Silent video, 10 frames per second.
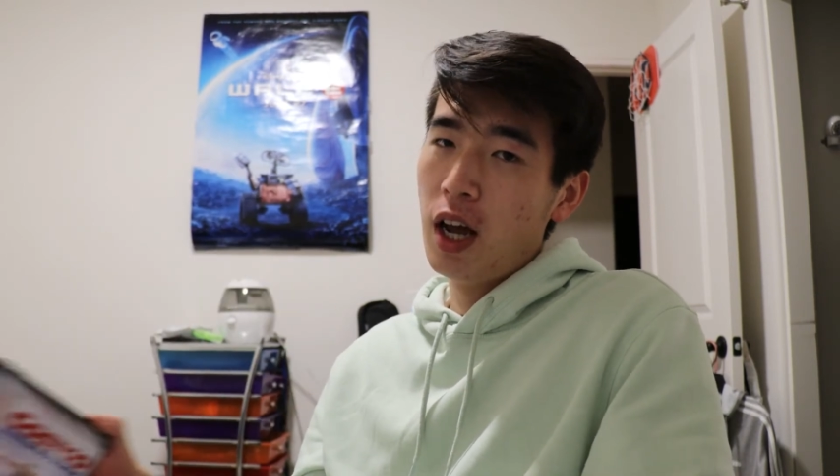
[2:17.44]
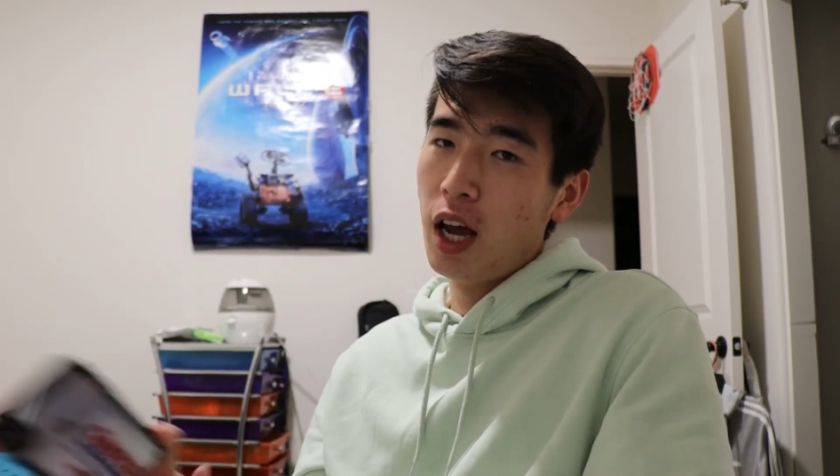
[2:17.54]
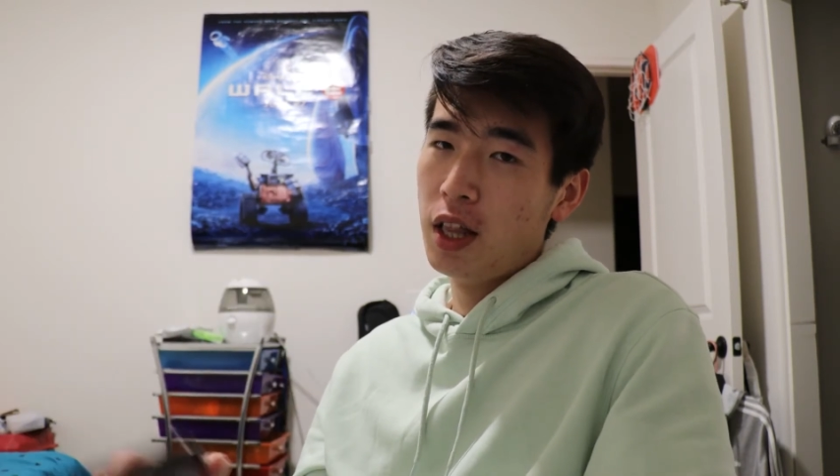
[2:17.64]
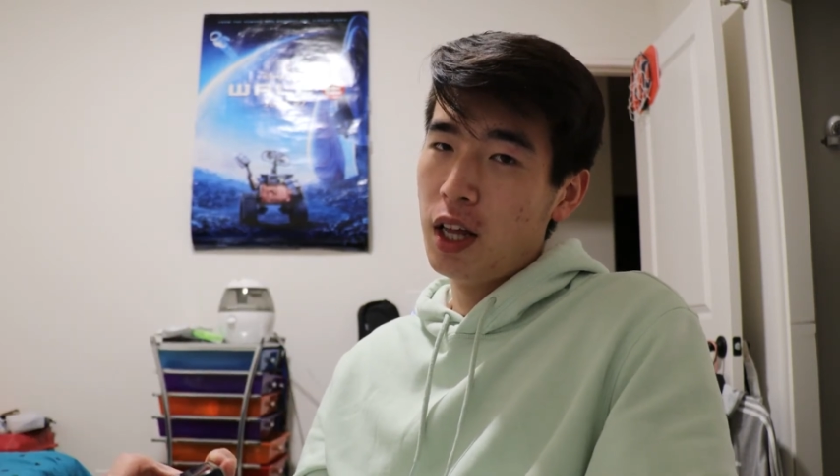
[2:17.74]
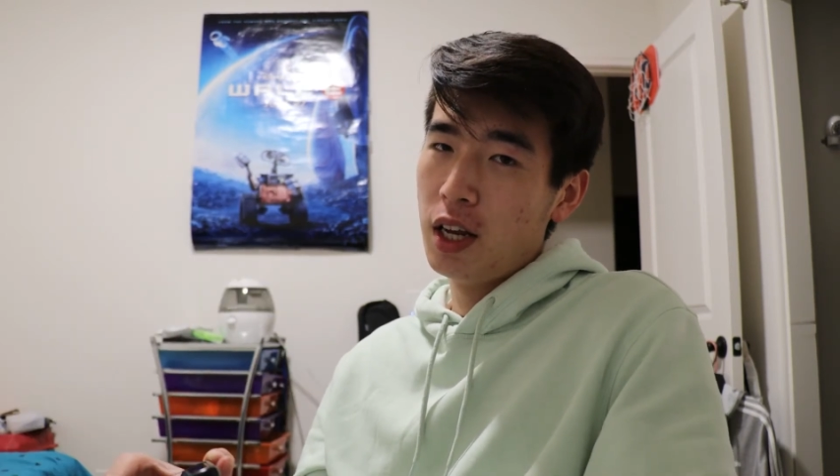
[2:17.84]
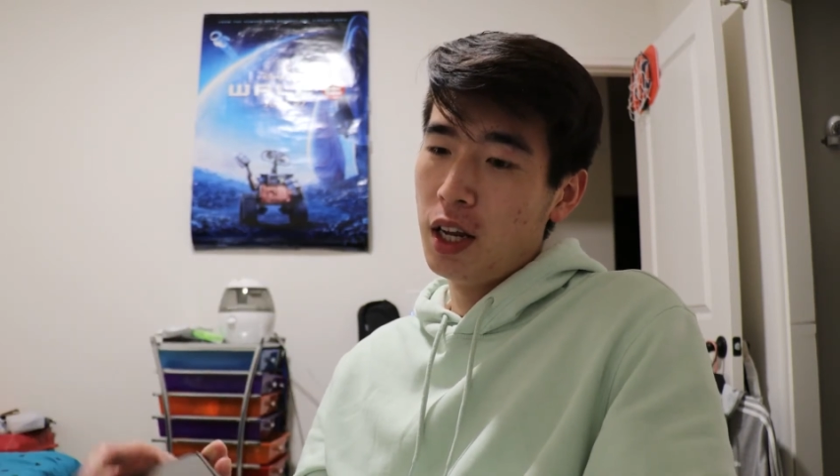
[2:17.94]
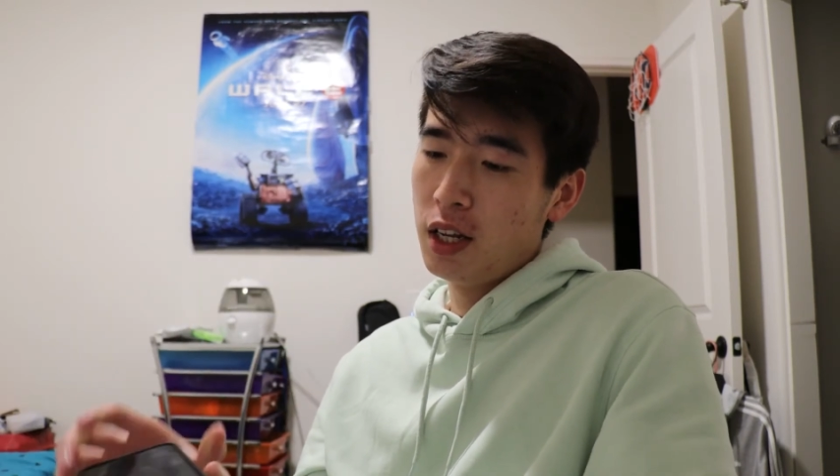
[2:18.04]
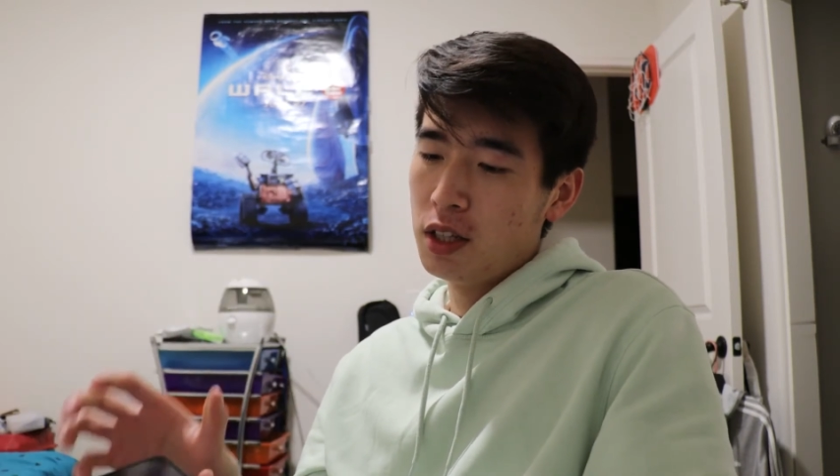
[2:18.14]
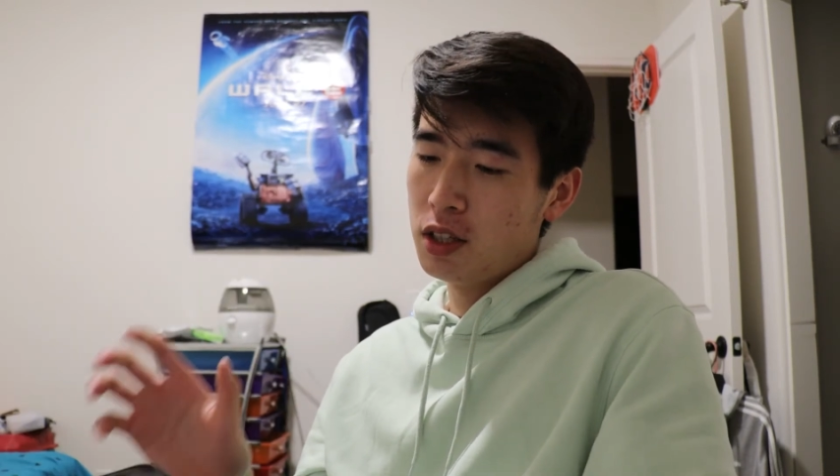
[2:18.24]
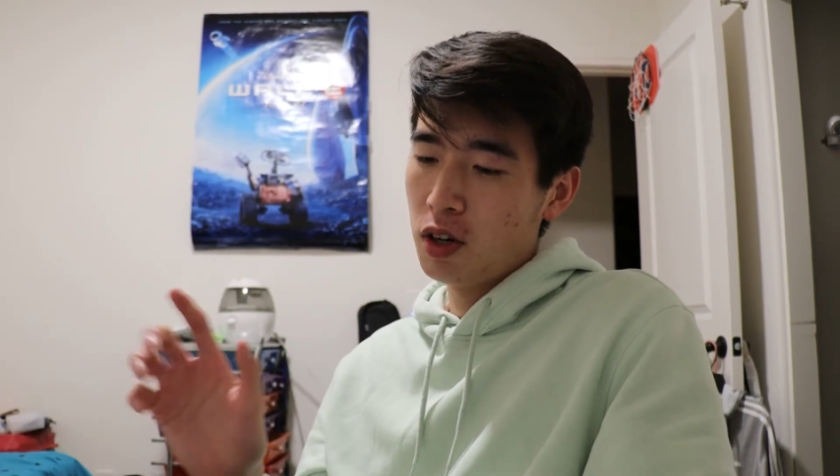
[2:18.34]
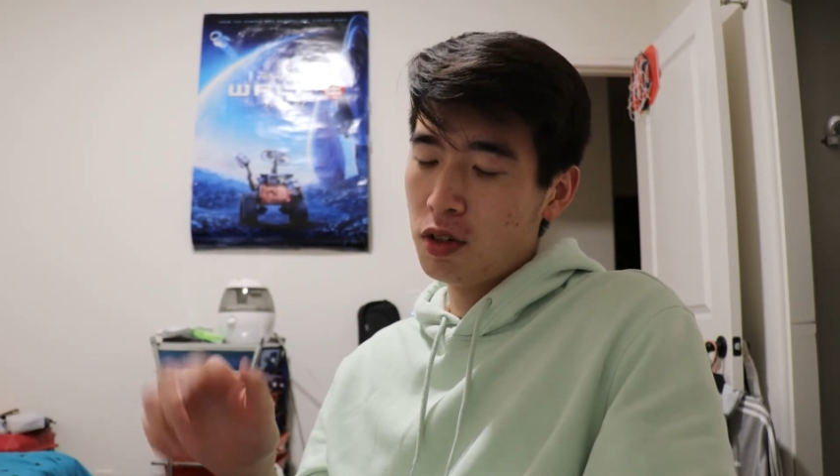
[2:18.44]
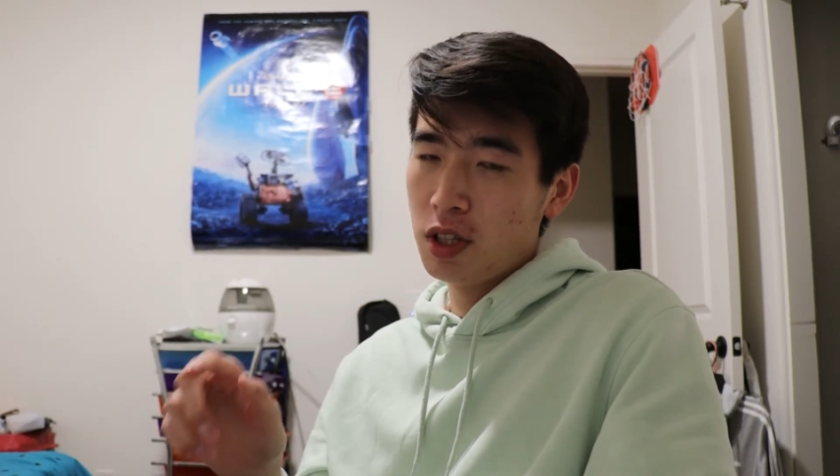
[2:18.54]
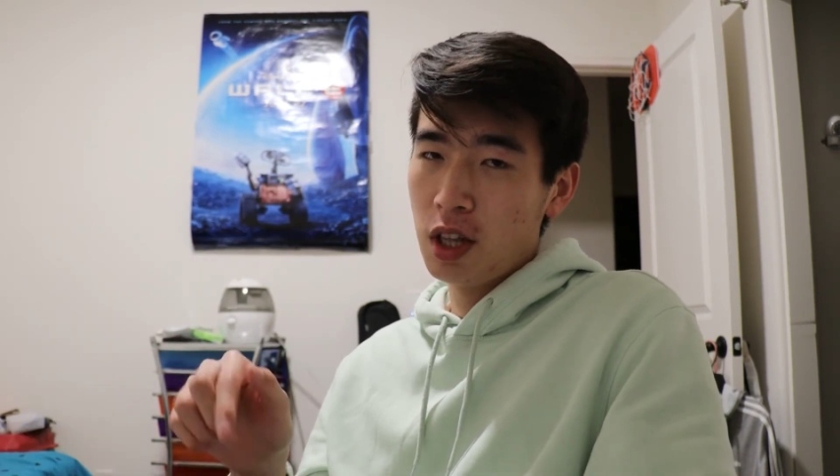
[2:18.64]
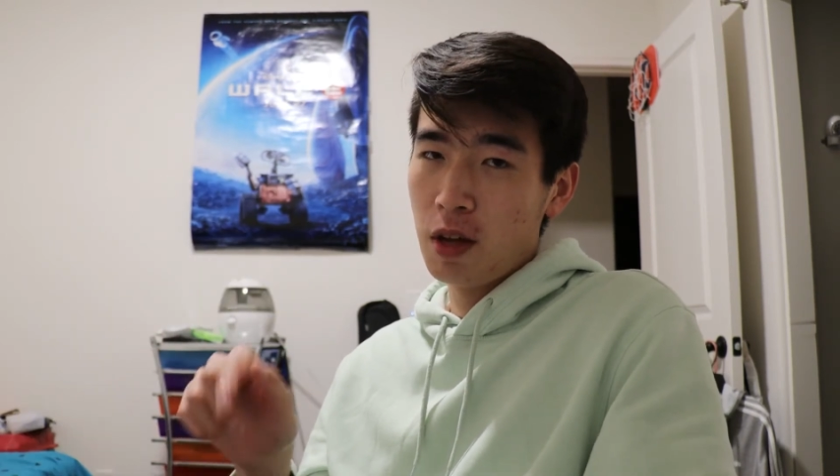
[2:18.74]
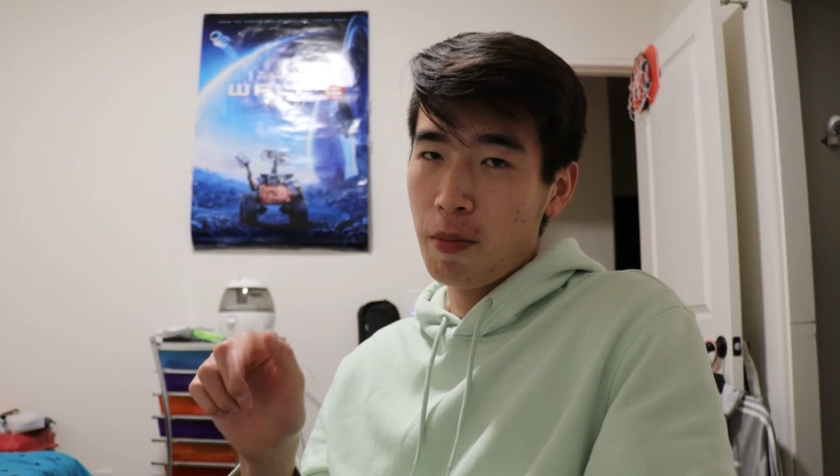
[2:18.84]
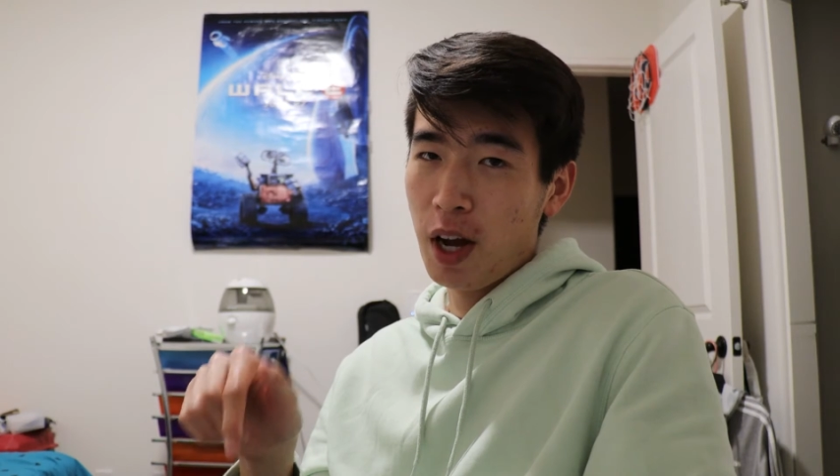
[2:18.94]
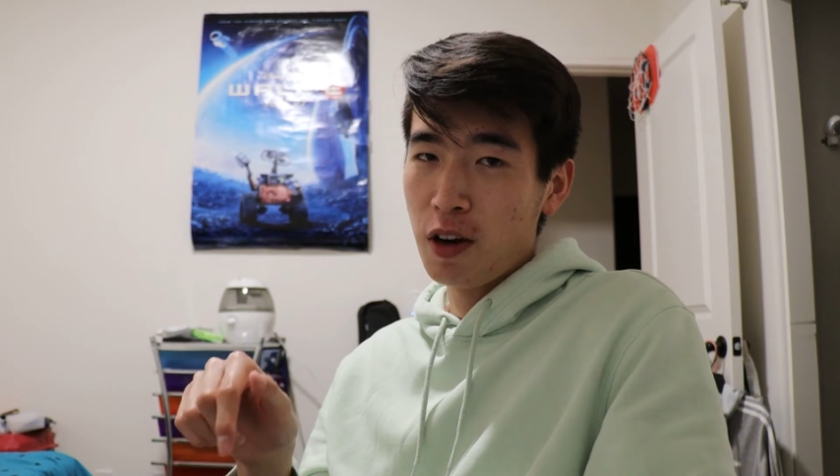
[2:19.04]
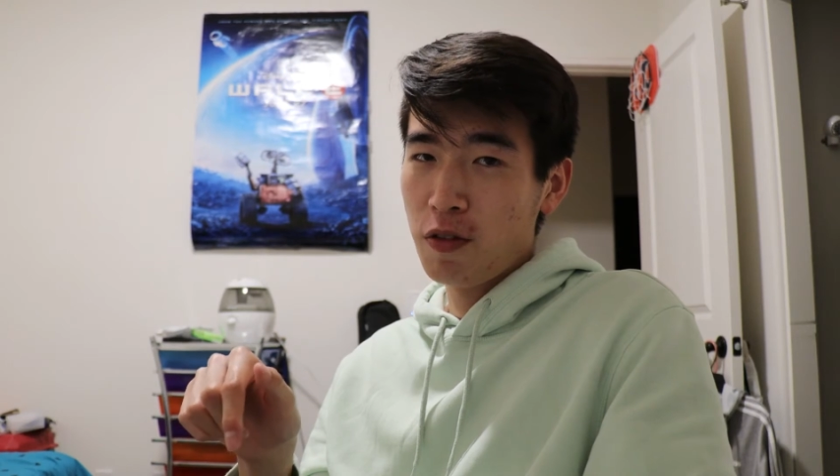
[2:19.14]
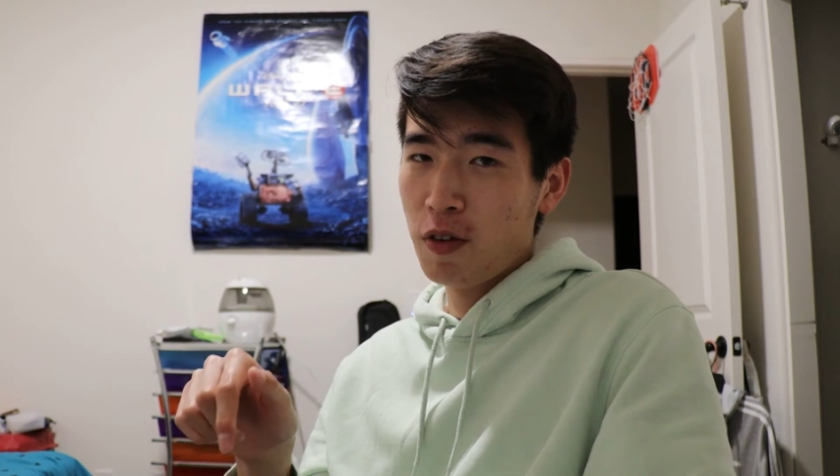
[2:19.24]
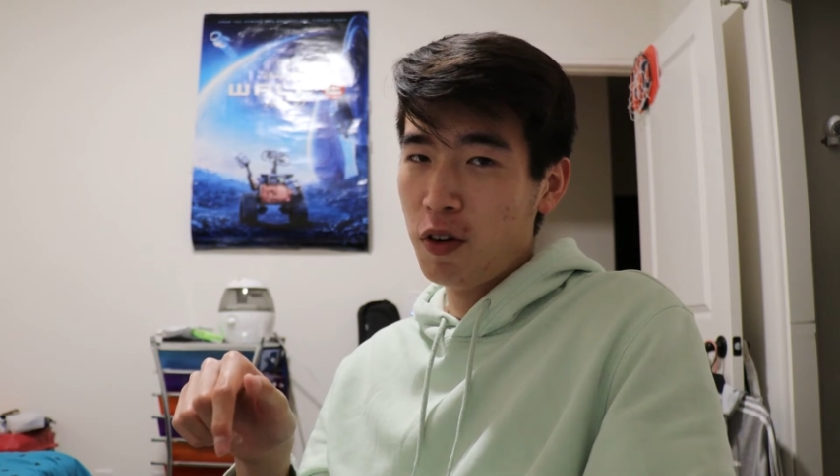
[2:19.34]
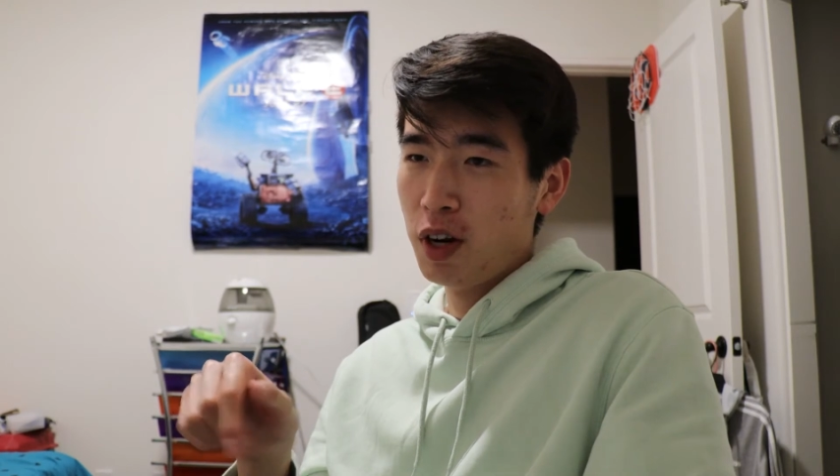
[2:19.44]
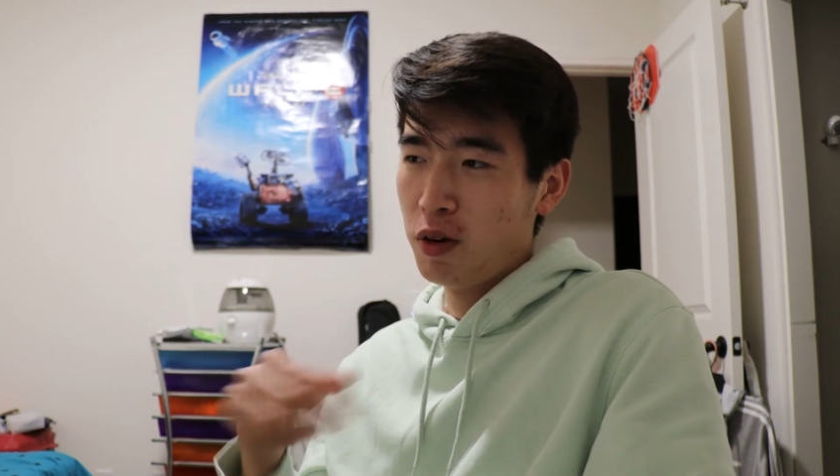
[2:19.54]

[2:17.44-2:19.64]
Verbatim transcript: and then it turns on the microphone